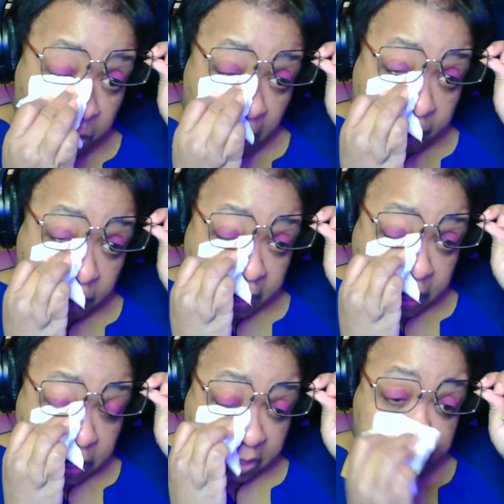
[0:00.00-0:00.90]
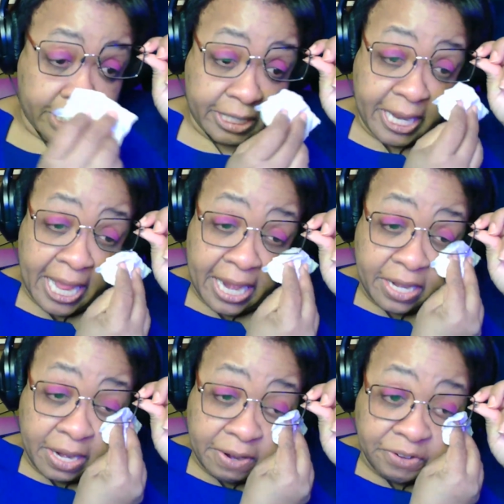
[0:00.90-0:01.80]
probably close to 10
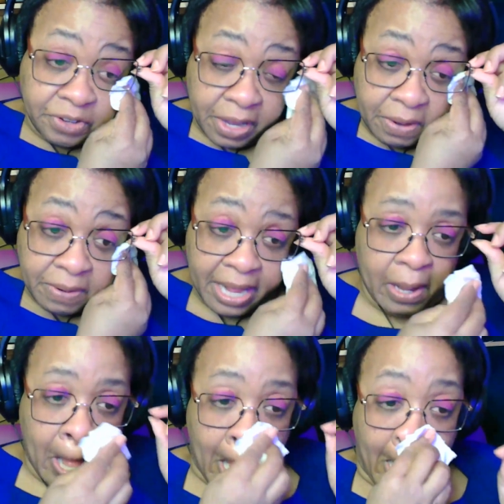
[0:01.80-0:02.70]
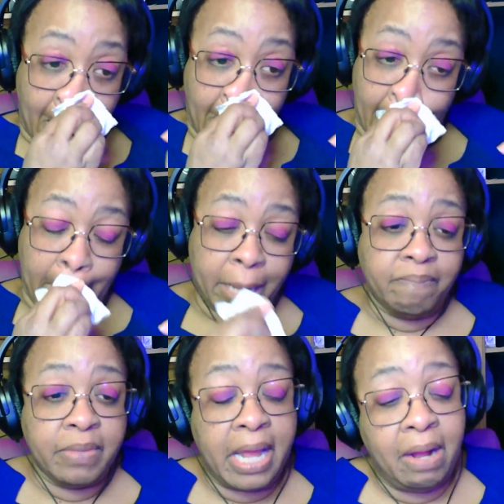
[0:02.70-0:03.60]
years ago now,
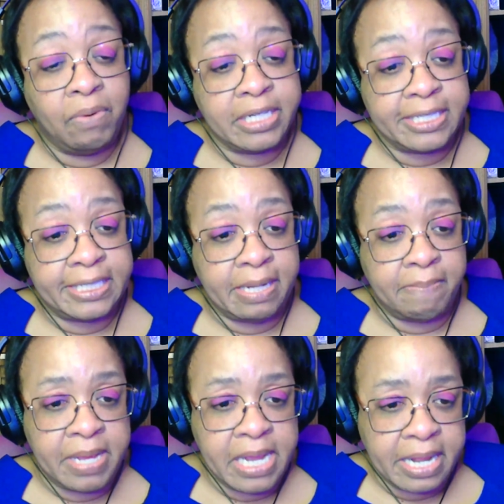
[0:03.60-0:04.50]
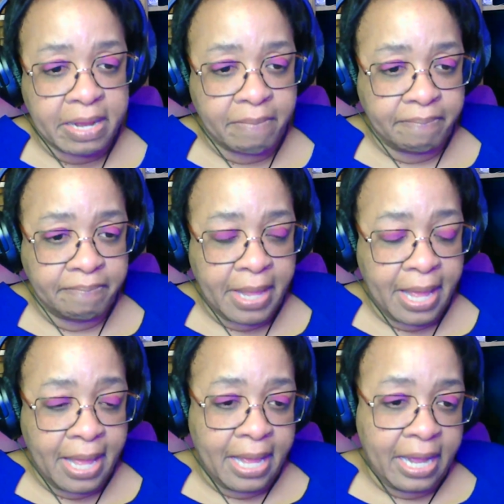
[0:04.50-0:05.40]
I went to see a medium.
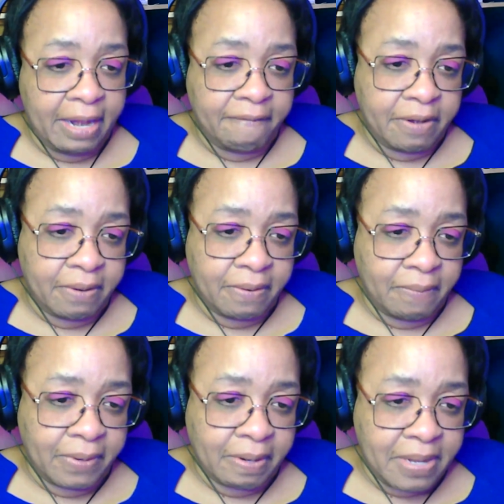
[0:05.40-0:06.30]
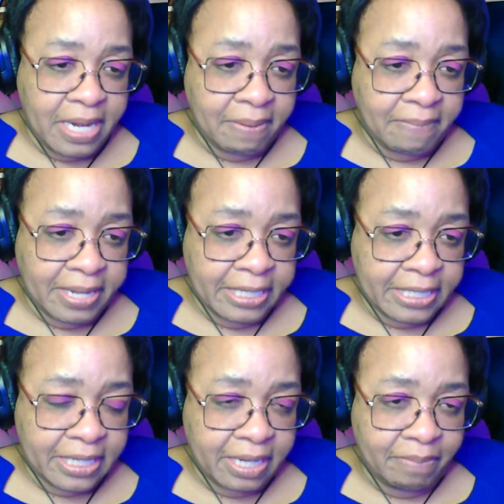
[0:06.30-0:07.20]
And if you don't know what a medium
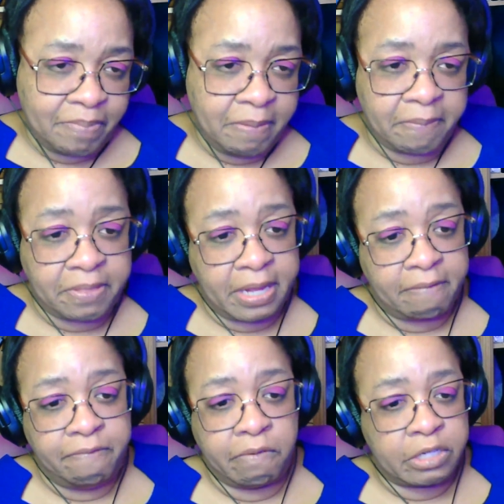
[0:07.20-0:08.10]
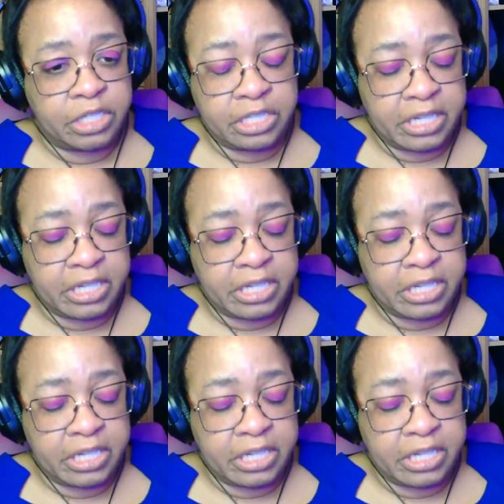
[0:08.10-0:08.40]
is, people think fortune